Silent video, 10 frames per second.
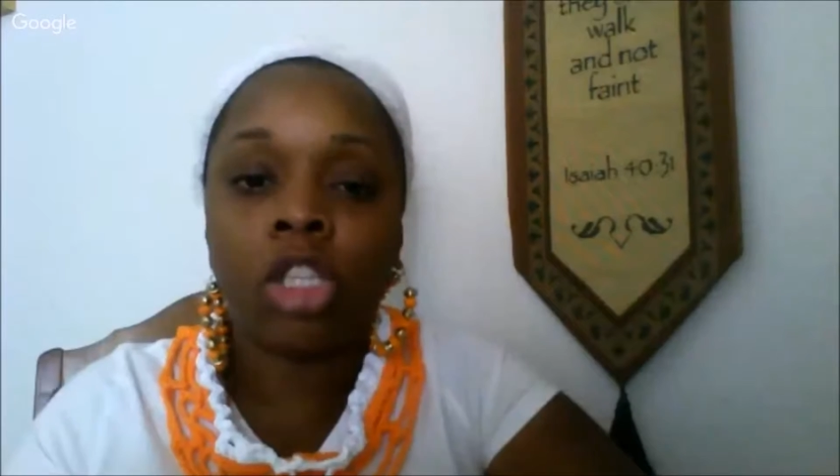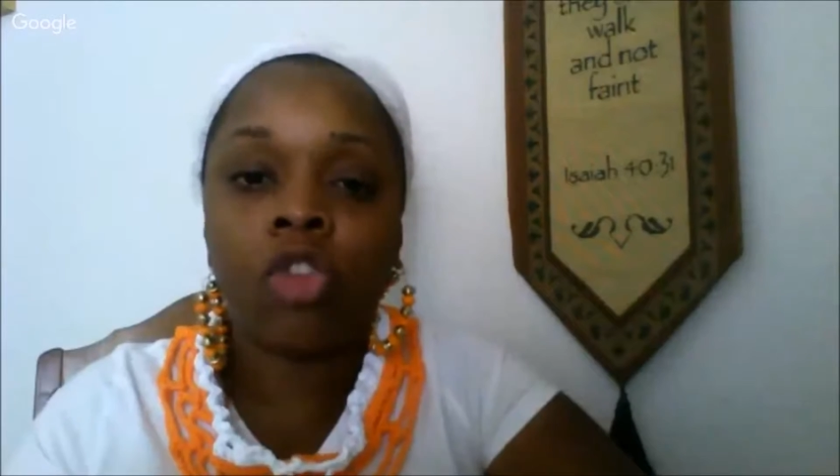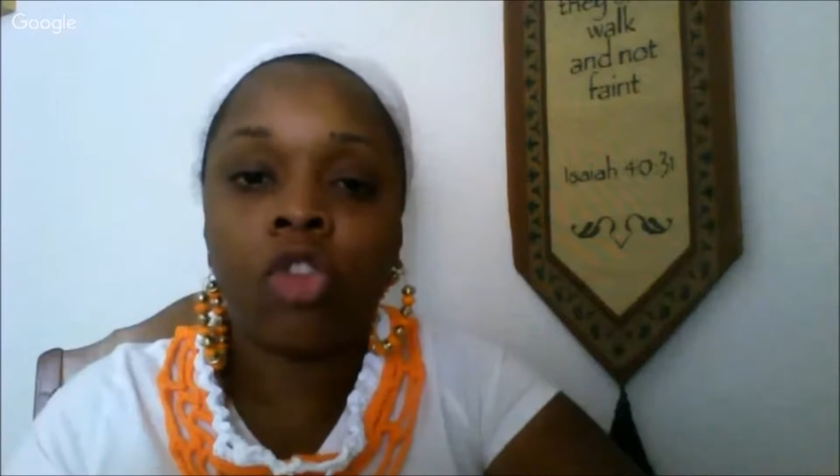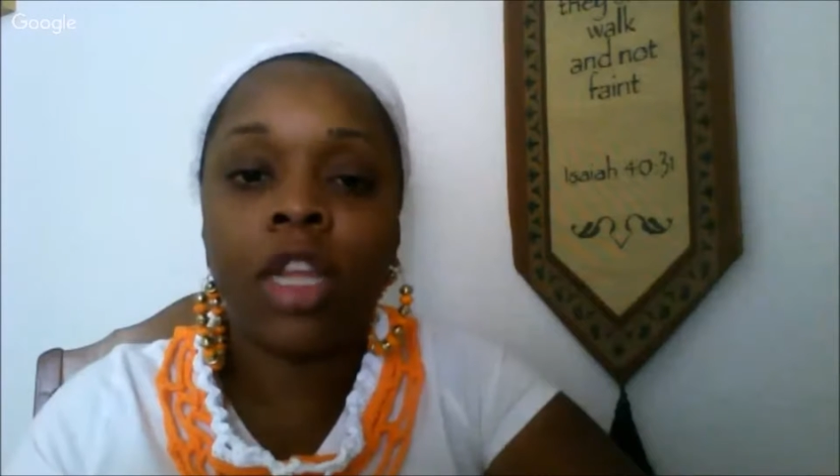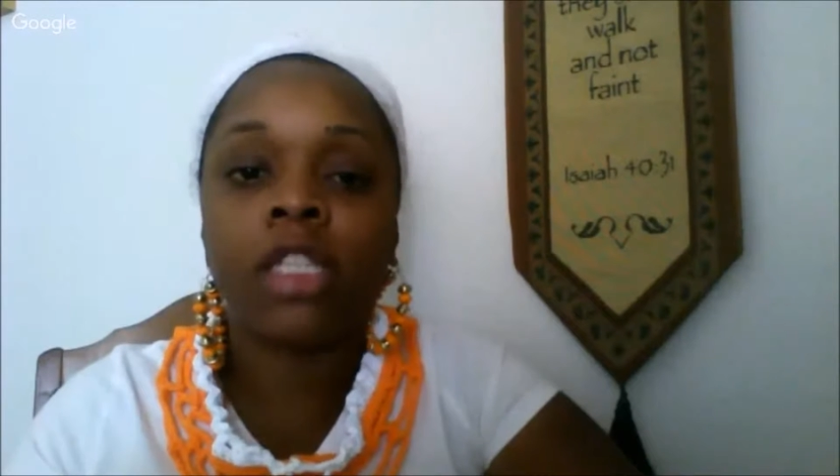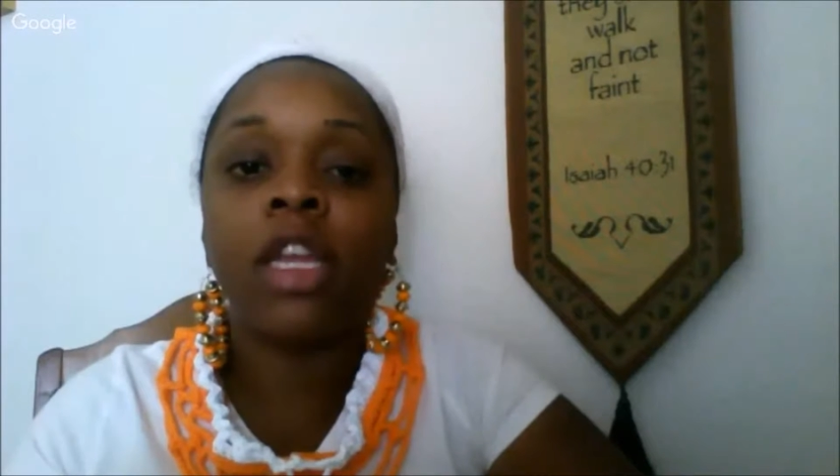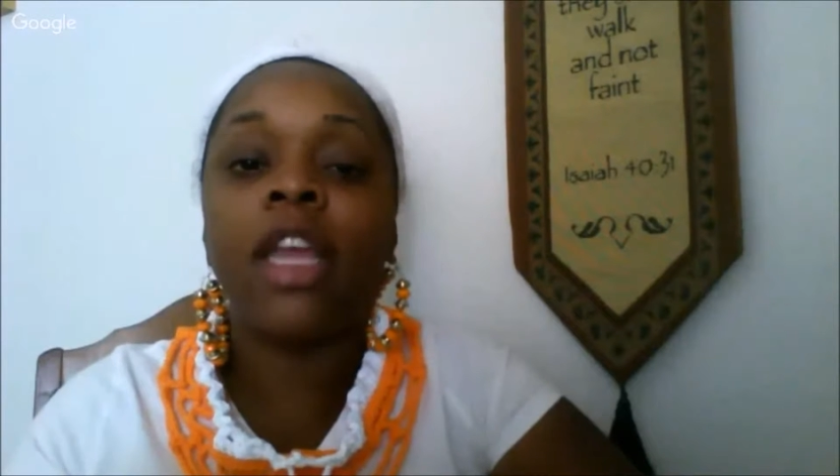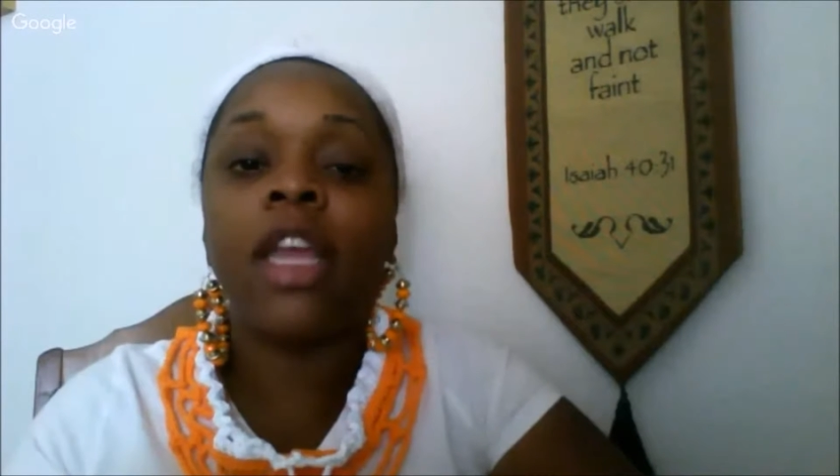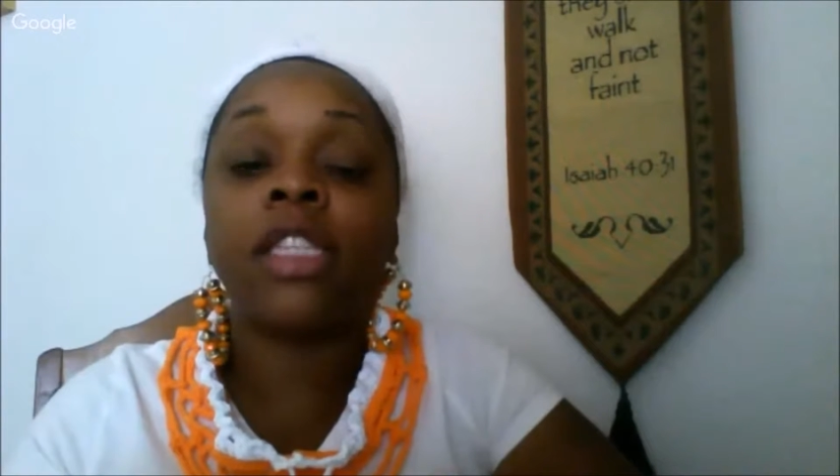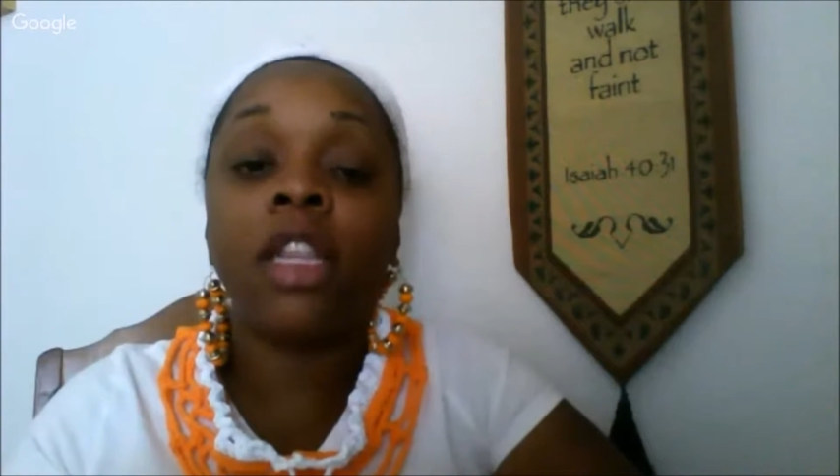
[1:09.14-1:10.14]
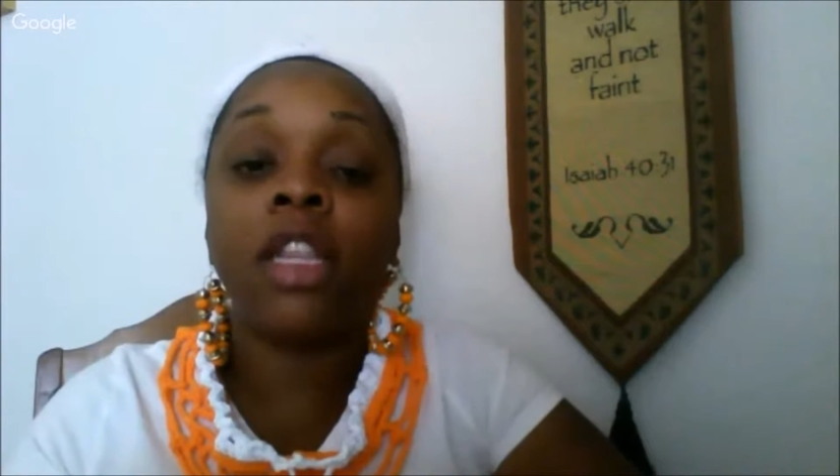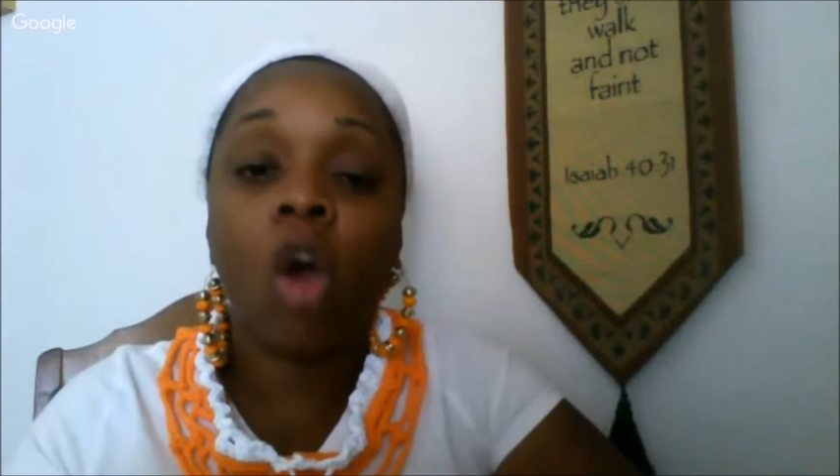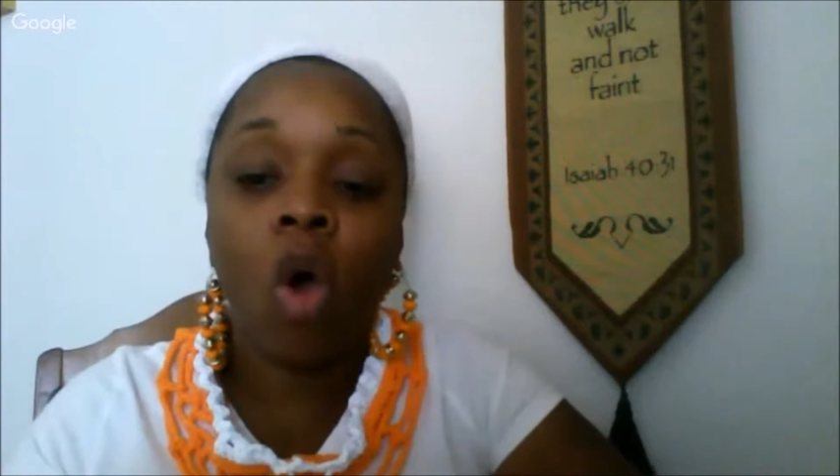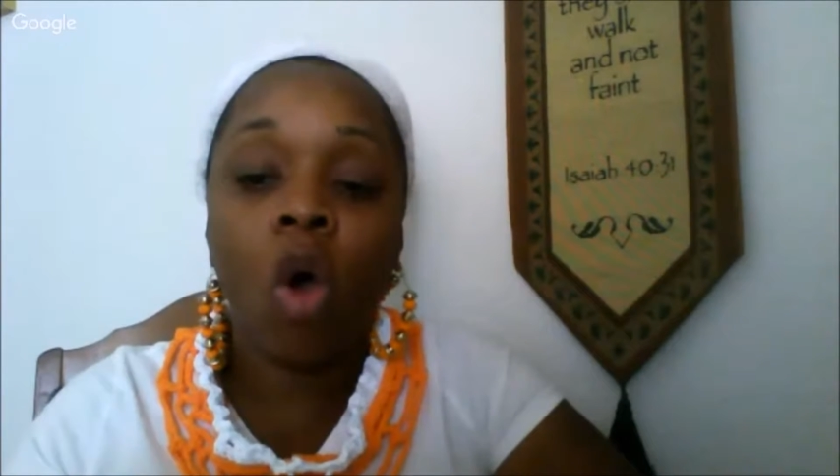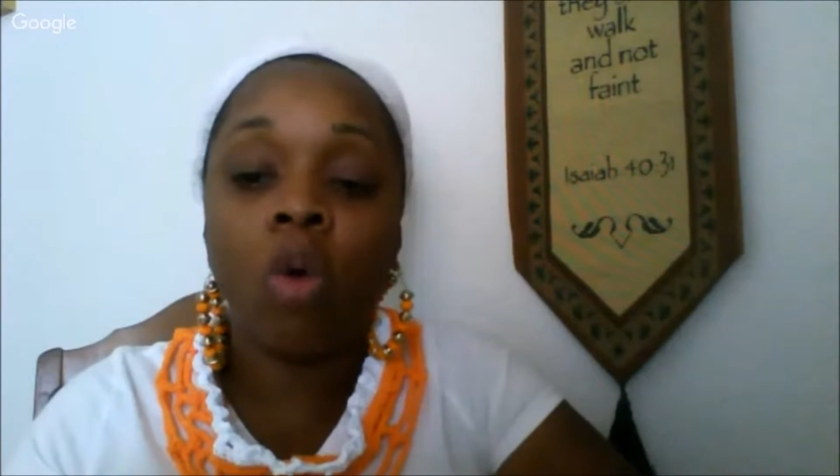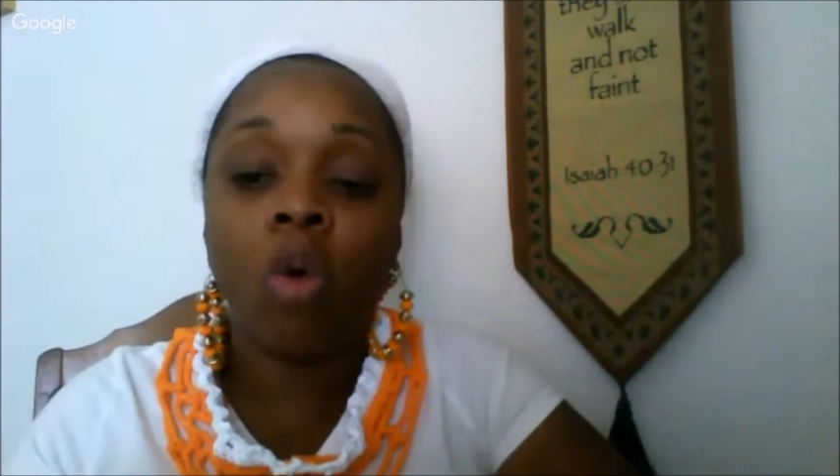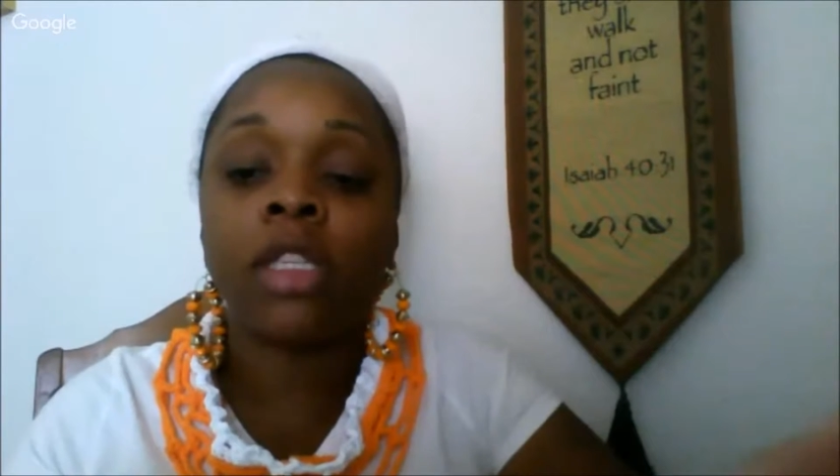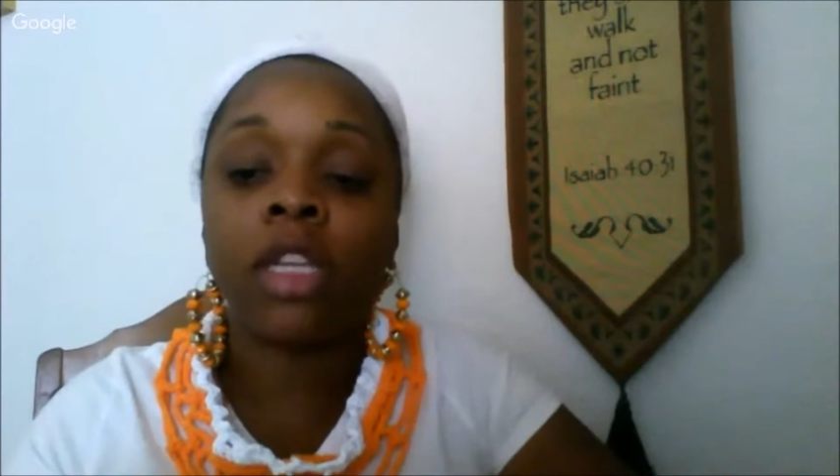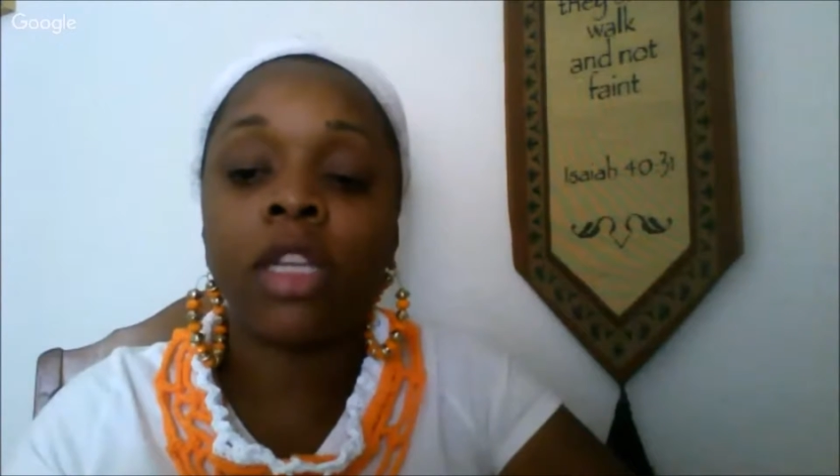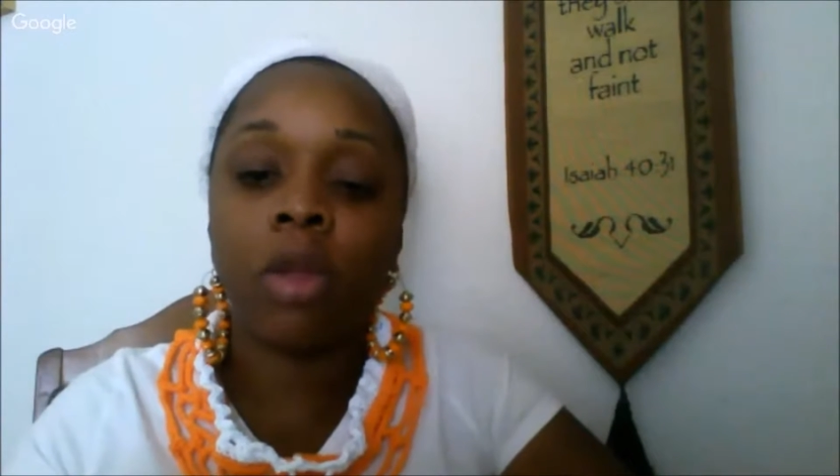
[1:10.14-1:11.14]
streets. It's in the homes, it's
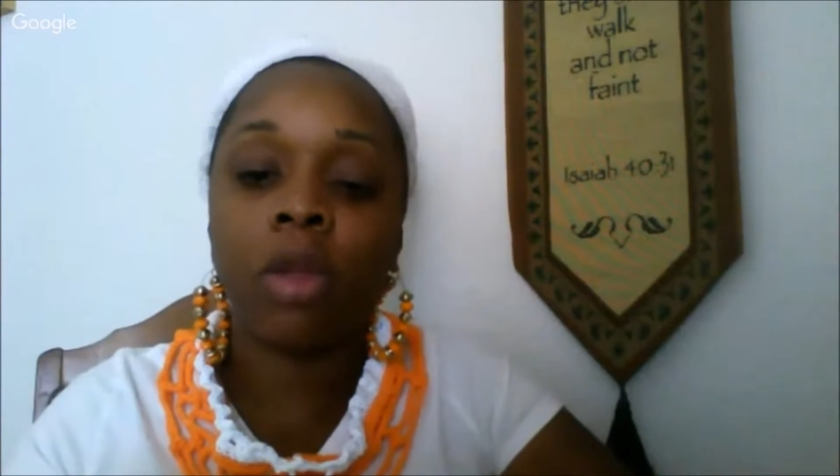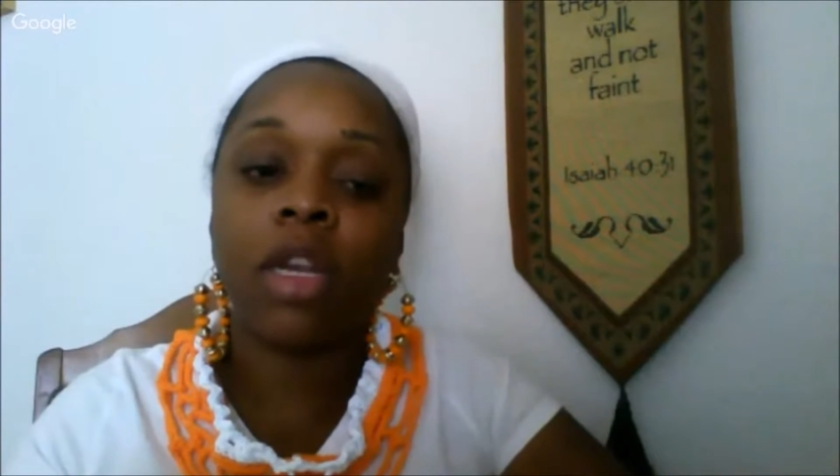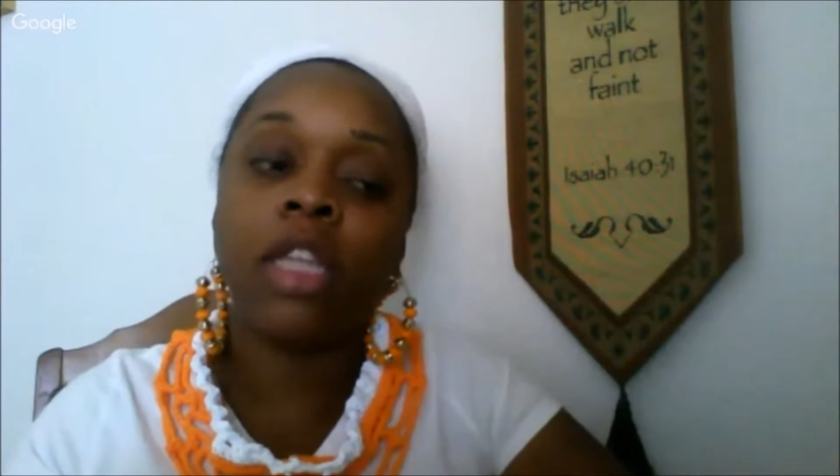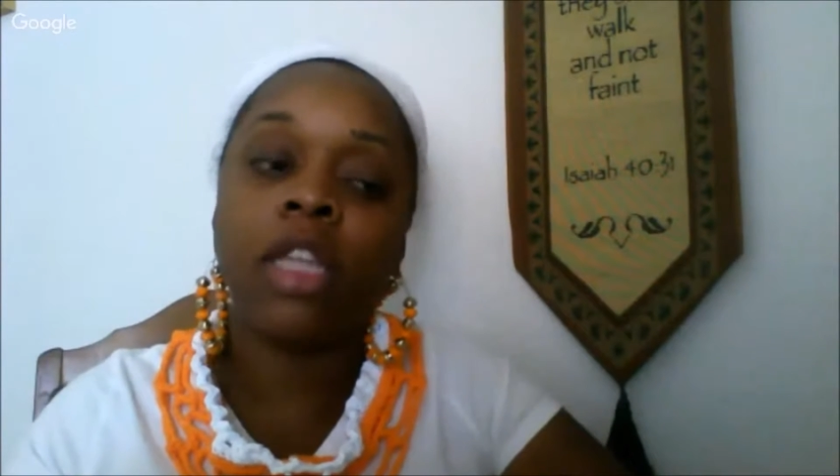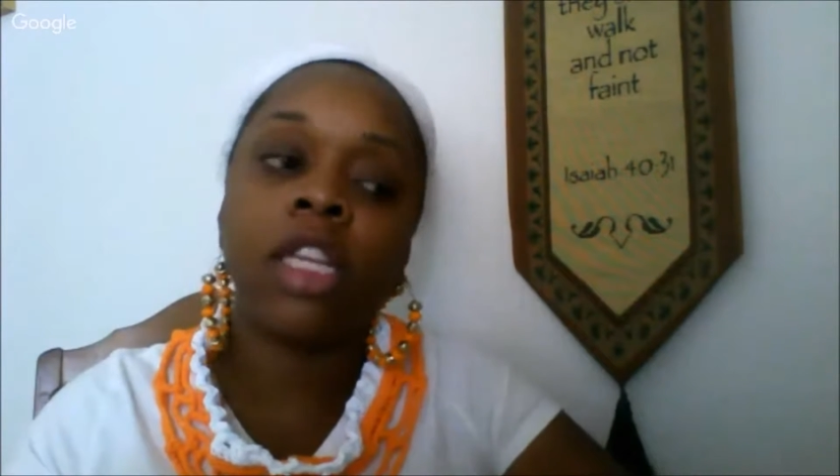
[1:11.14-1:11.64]
in the communities,